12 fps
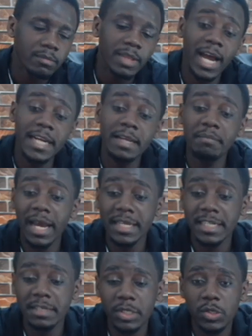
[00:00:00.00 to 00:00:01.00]

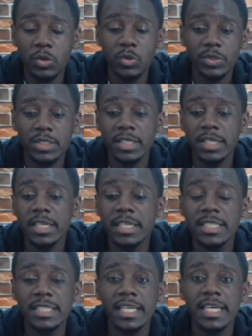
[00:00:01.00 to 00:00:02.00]
undermined because
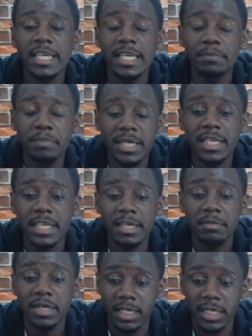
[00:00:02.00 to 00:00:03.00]
he's a big
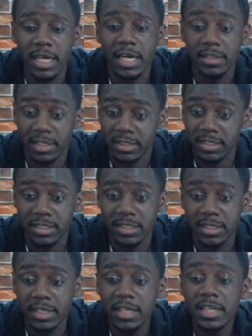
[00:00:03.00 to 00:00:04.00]
game killer. That's it.
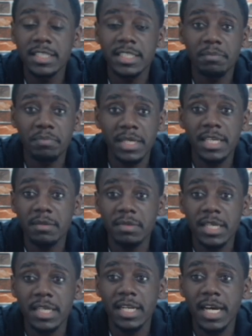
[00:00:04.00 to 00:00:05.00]
He's a big game
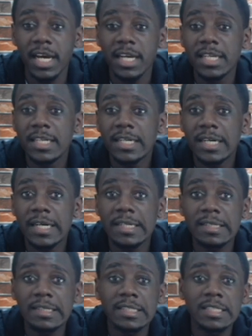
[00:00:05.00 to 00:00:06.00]
killer,
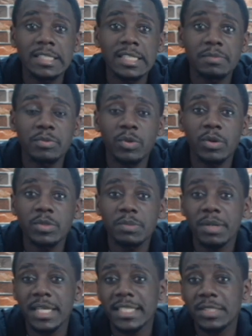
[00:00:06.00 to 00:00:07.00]
and he has been one of those
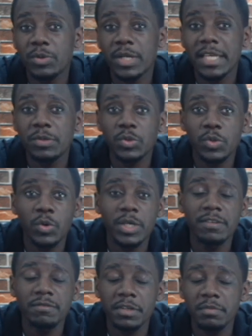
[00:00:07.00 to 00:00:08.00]
players that's going to have to score
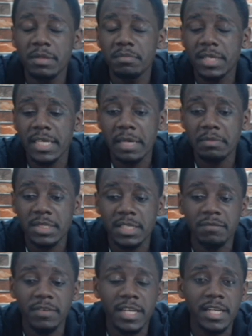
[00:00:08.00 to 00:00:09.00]
in very many big games.
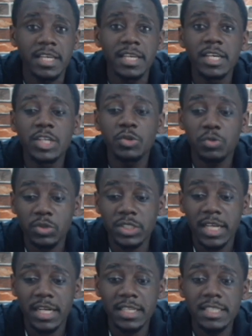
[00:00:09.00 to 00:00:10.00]
Even
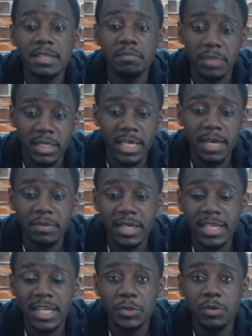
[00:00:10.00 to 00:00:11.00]
Trossard is a big game
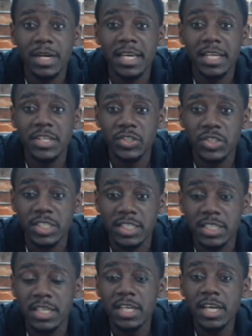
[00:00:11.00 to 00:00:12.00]
killer, scored against
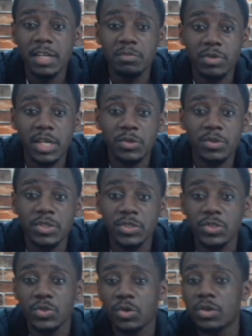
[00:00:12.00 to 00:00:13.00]
City at Brighton this
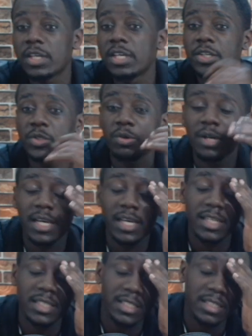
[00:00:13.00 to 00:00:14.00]
season, scored against